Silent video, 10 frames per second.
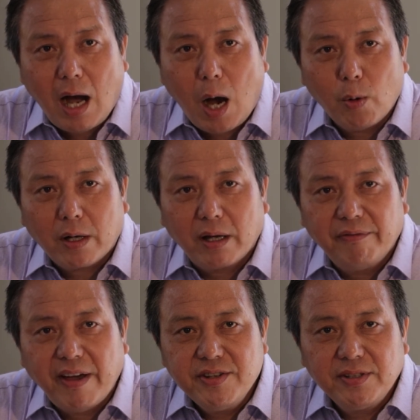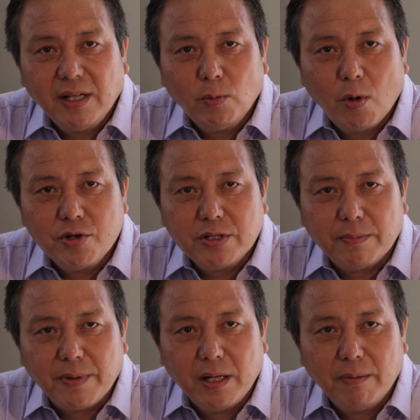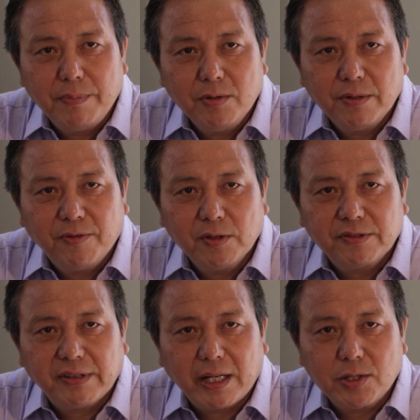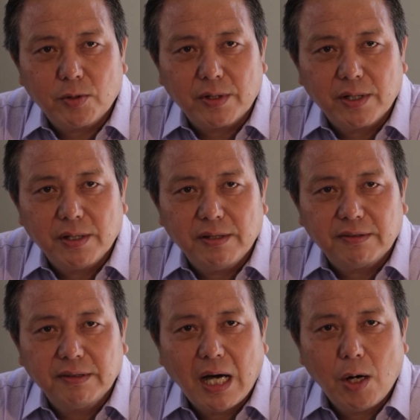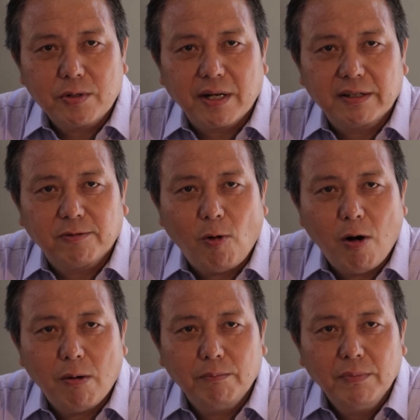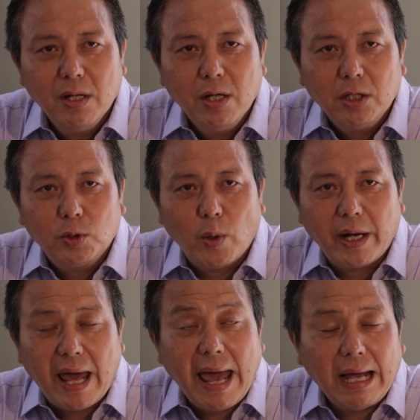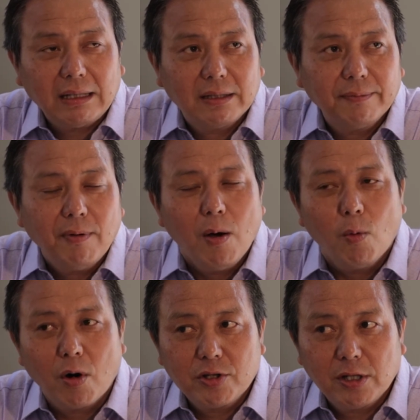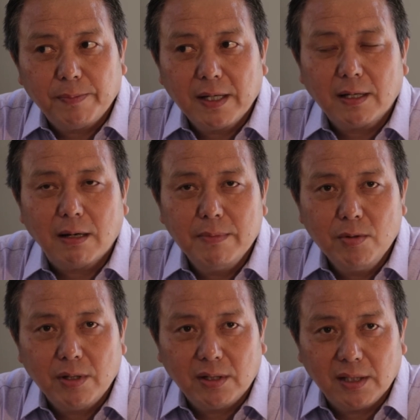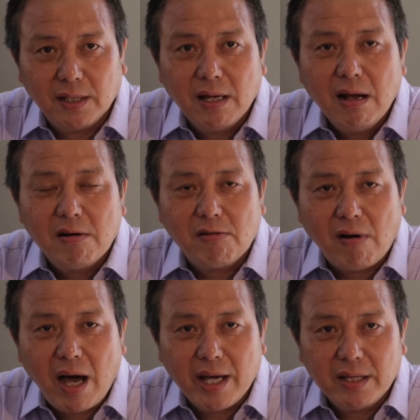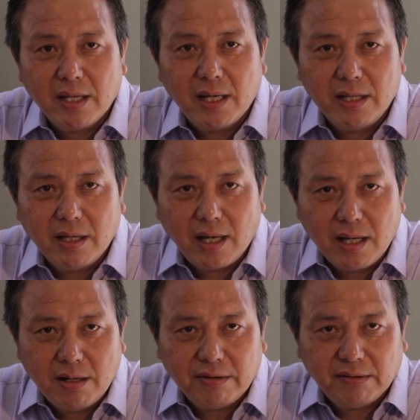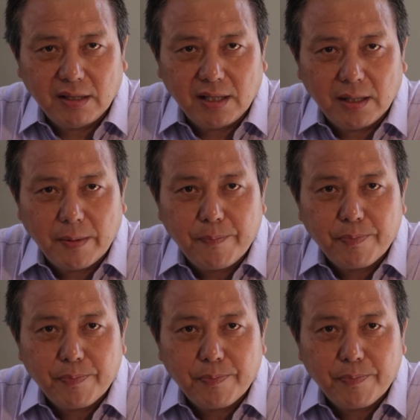Our conventional worship in a beautiful sanctuary is now transformed to an active worshiping community right in the inner city.